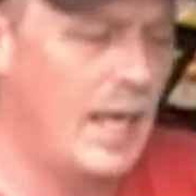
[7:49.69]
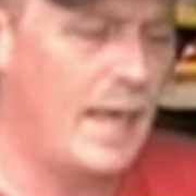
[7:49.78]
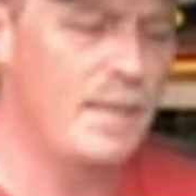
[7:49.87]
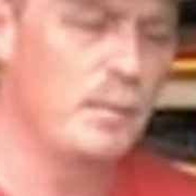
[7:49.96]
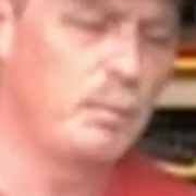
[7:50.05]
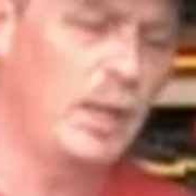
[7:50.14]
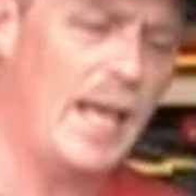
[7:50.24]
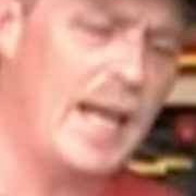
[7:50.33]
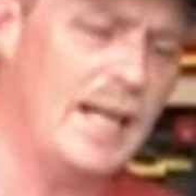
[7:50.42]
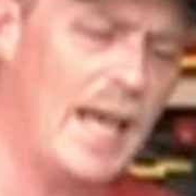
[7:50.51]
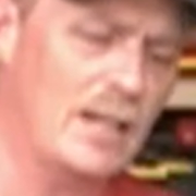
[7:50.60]
and the
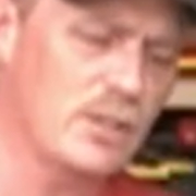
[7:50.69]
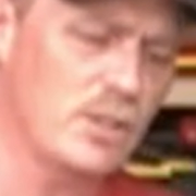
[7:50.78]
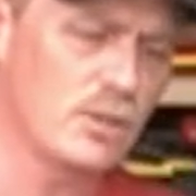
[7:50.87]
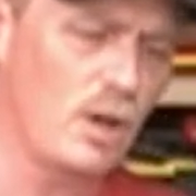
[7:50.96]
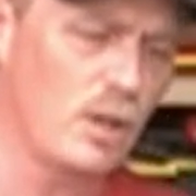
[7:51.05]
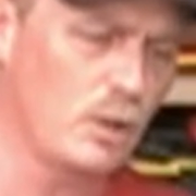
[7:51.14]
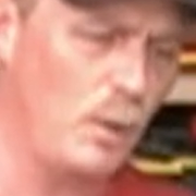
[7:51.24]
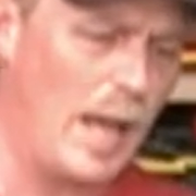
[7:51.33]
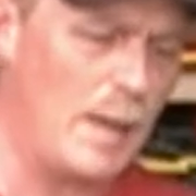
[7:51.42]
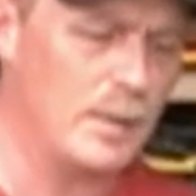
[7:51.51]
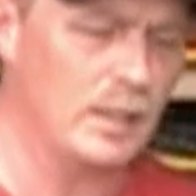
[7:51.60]
blade actually start
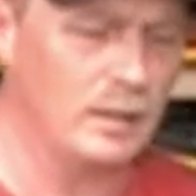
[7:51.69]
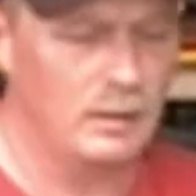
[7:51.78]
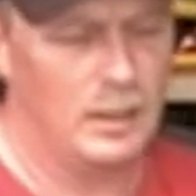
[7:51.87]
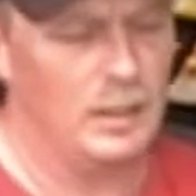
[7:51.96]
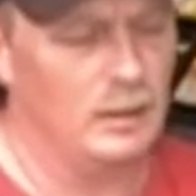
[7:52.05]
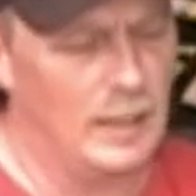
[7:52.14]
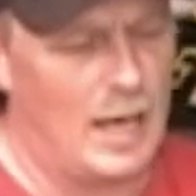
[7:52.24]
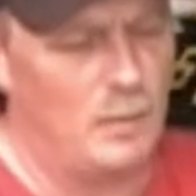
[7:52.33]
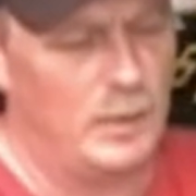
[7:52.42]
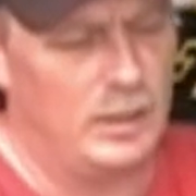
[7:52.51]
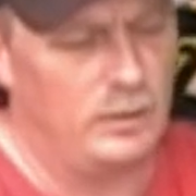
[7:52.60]
grabbing and
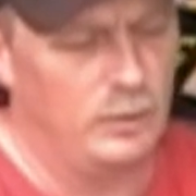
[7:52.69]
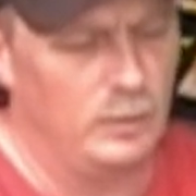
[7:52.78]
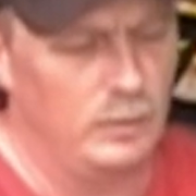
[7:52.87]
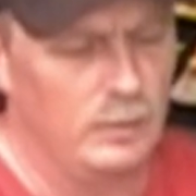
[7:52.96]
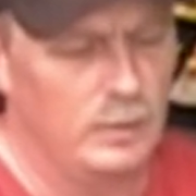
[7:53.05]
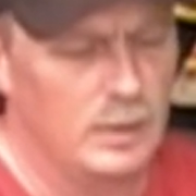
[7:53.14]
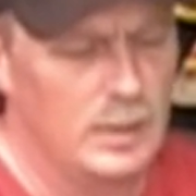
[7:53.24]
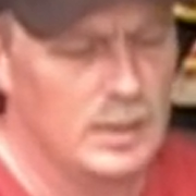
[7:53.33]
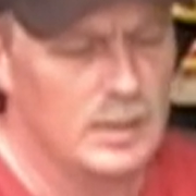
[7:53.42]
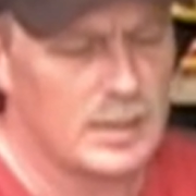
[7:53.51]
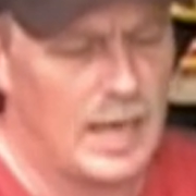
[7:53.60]
allow me to
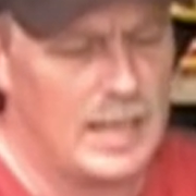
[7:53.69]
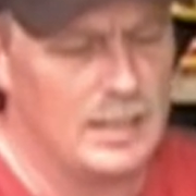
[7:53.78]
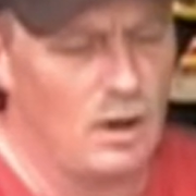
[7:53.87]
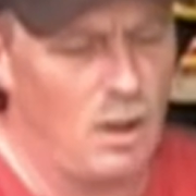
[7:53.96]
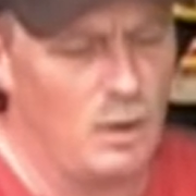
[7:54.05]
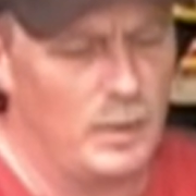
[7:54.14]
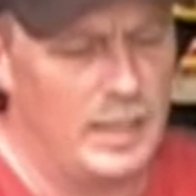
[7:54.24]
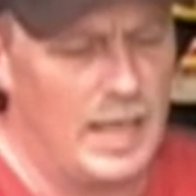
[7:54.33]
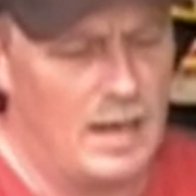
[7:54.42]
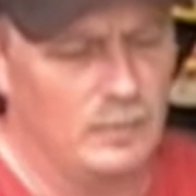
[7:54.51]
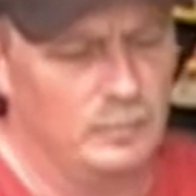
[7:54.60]
tighten it all the way
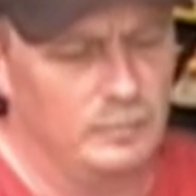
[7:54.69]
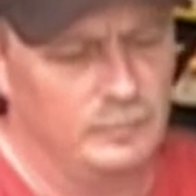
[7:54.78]
down.